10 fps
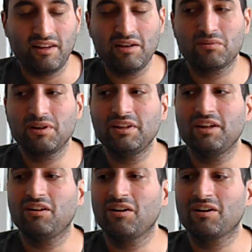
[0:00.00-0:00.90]
they
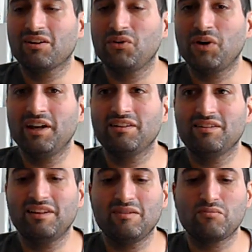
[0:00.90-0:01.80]
really are quite
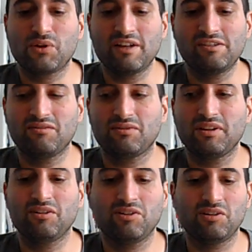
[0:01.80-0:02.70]
the impressive
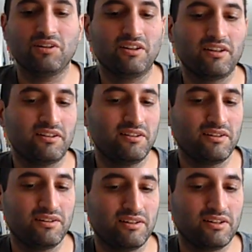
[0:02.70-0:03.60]
little
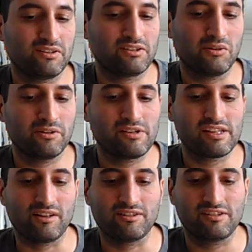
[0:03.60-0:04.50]
solar
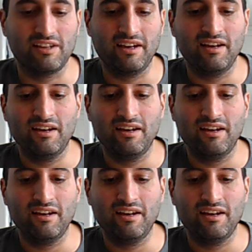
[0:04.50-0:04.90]
cells.